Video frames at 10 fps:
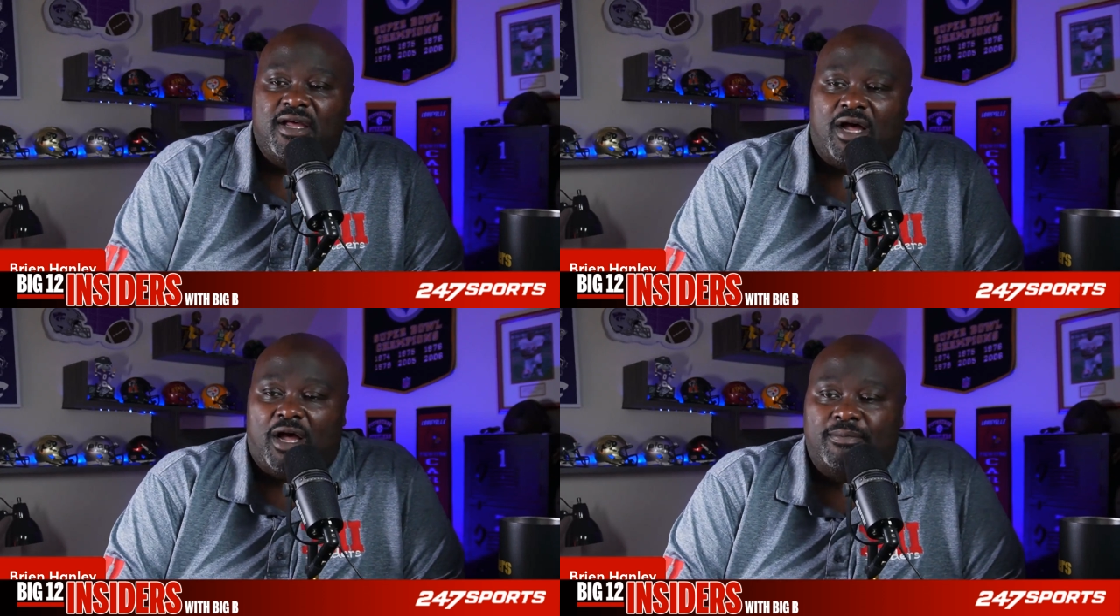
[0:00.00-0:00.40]

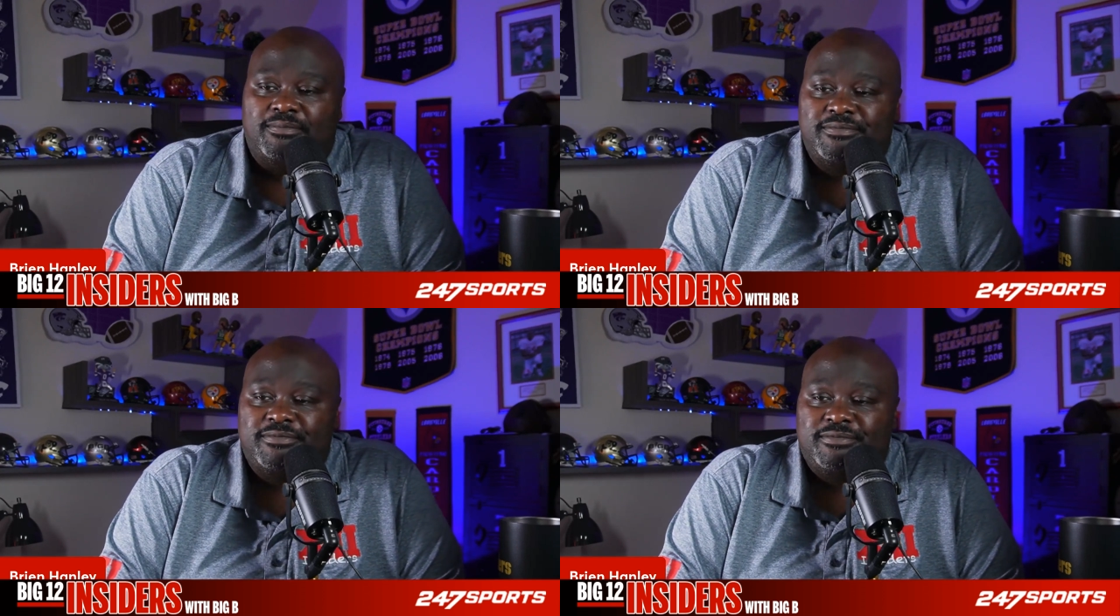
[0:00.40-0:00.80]

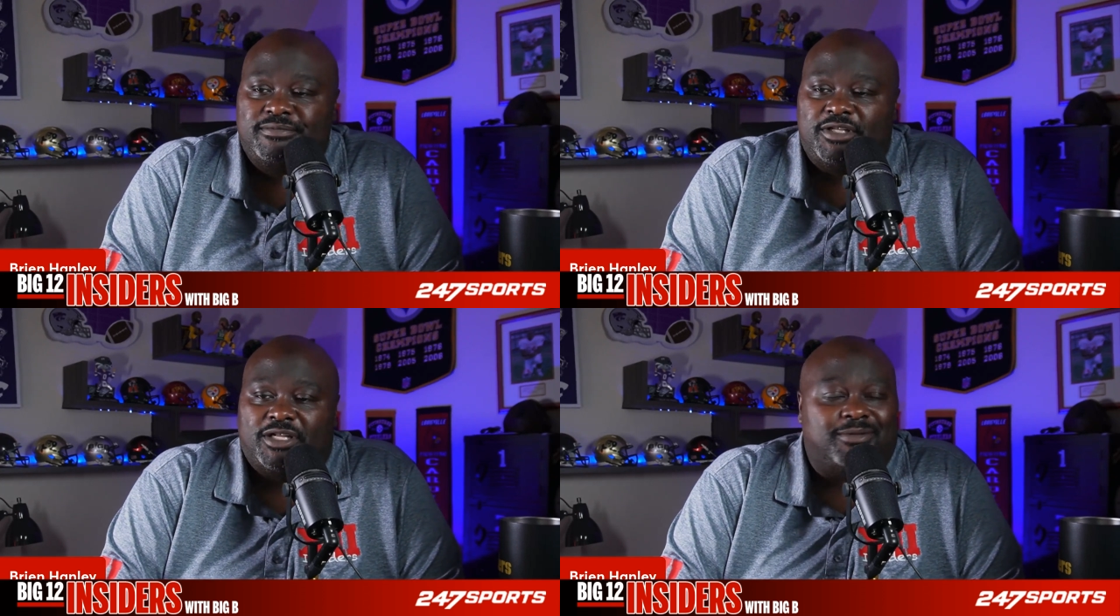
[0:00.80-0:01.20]

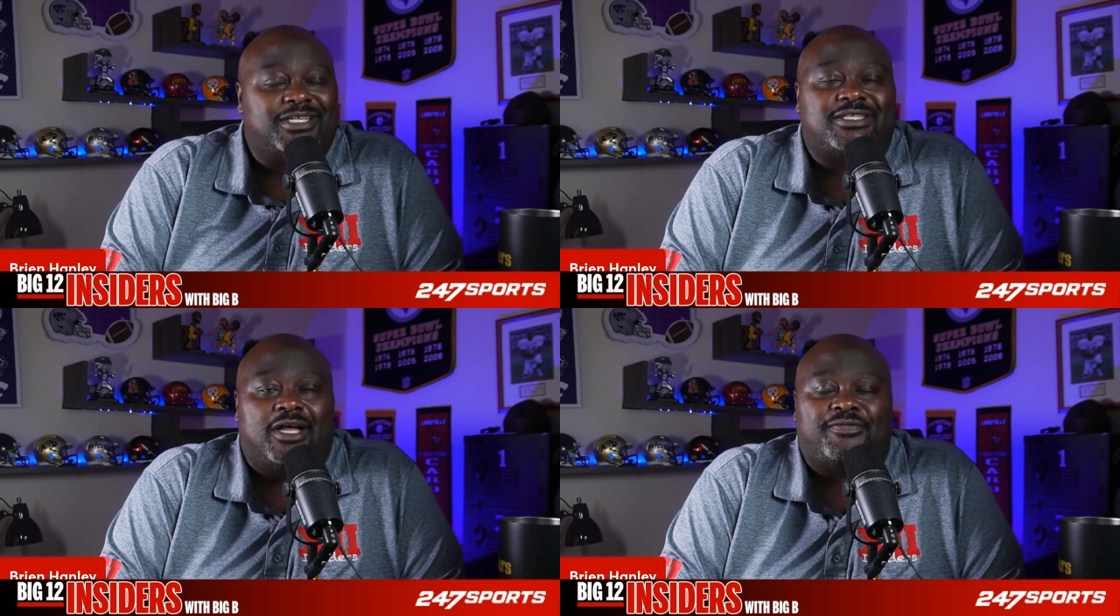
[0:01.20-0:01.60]
Look, there was
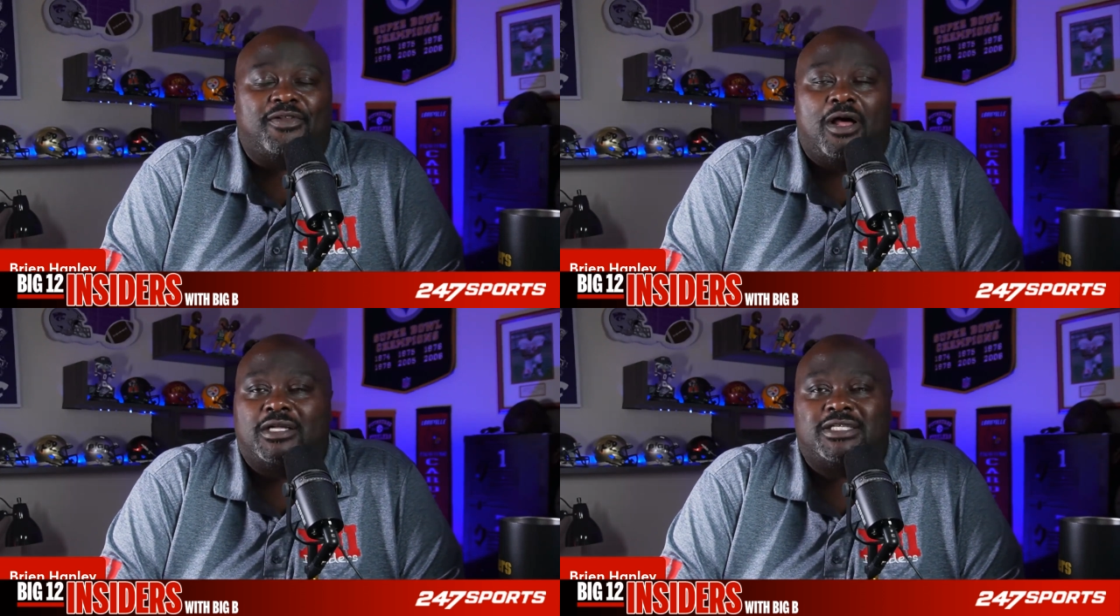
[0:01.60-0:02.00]
a tough
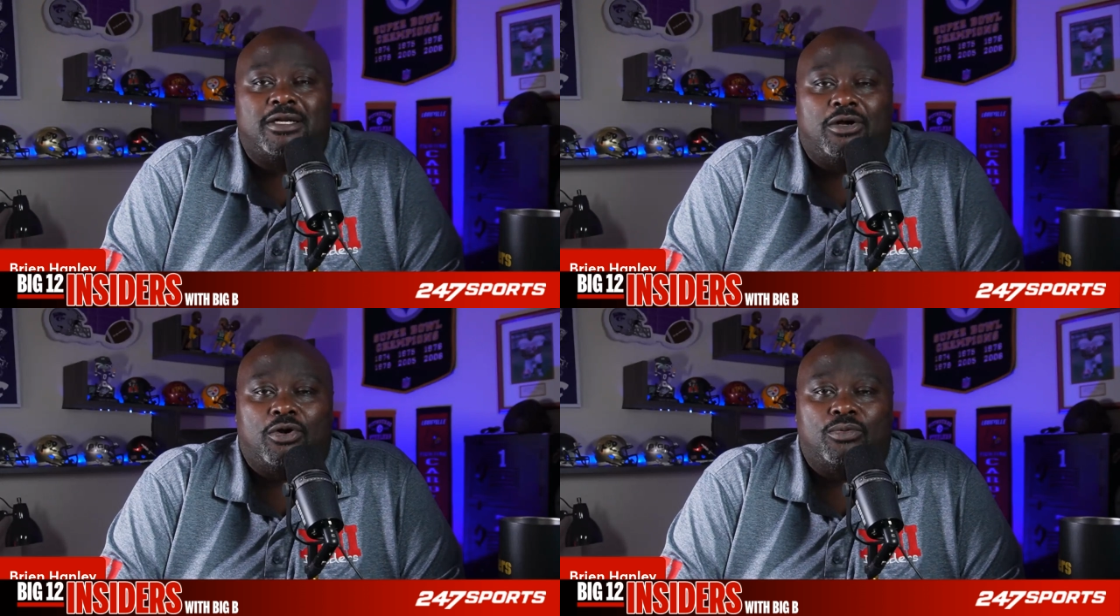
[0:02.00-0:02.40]
loss at
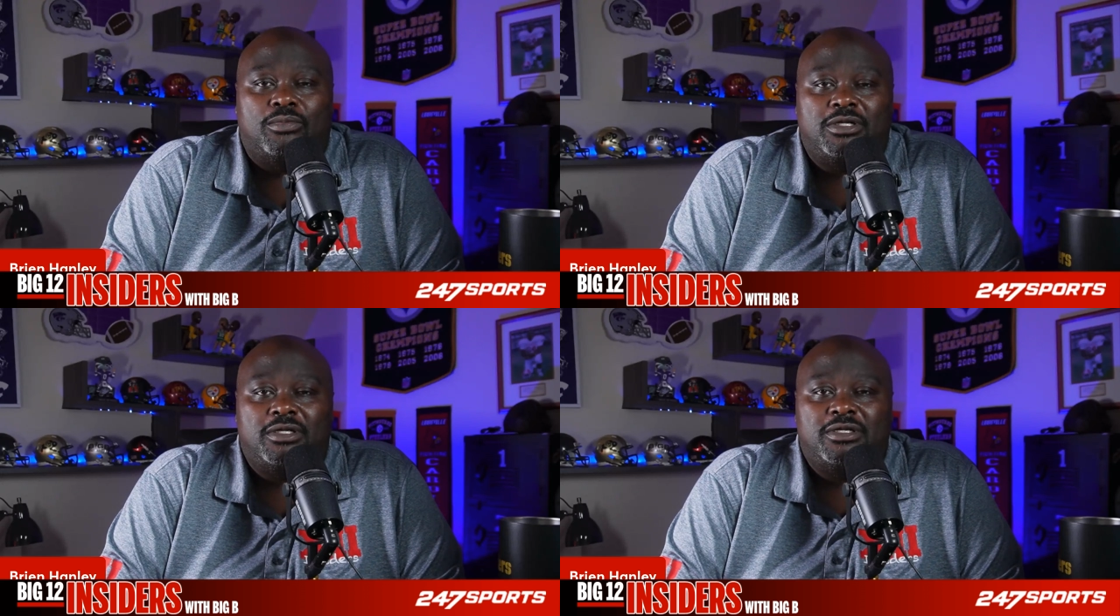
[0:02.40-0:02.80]

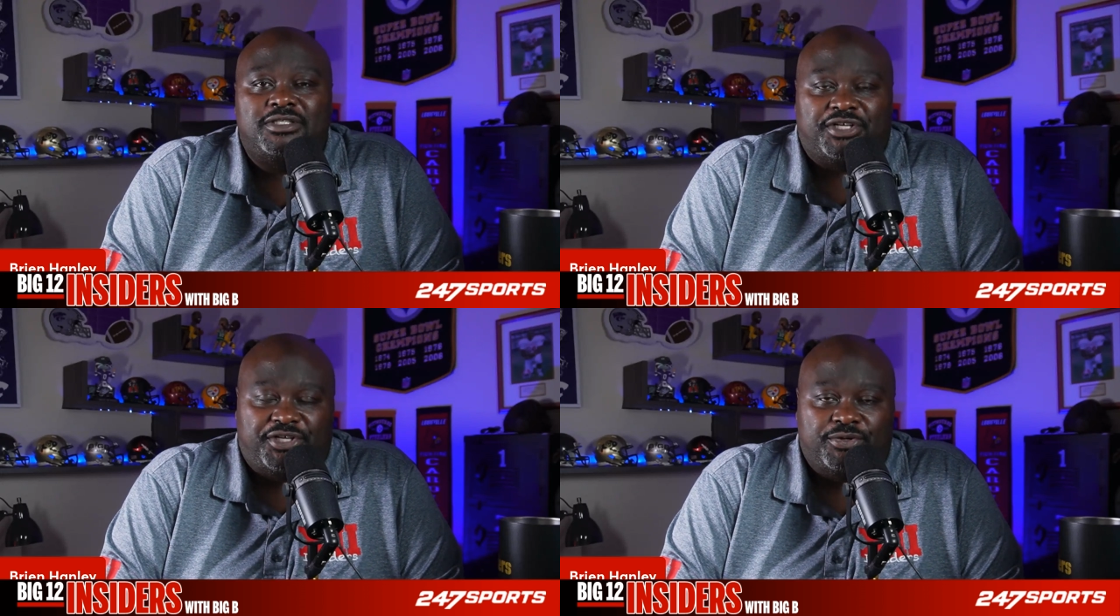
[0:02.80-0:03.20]
home
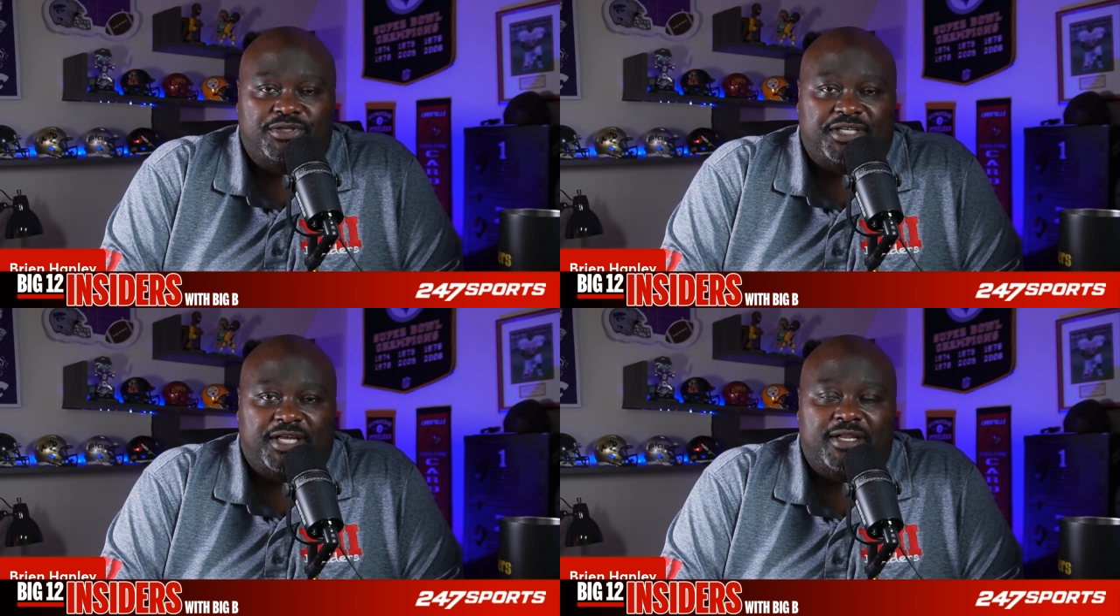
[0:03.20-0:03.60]
to
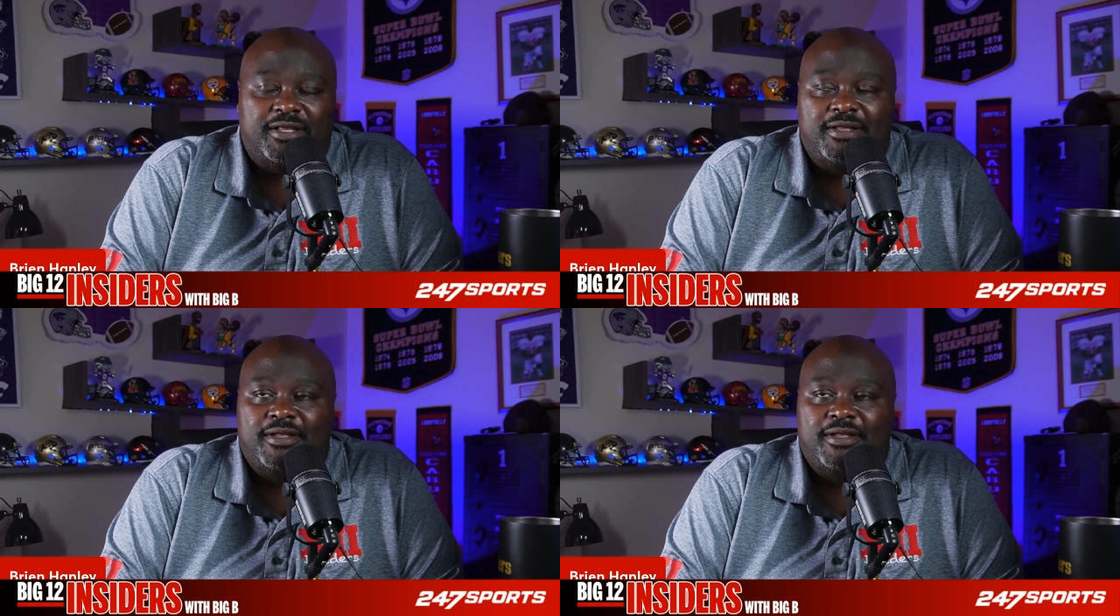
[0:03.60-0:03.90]
Houston.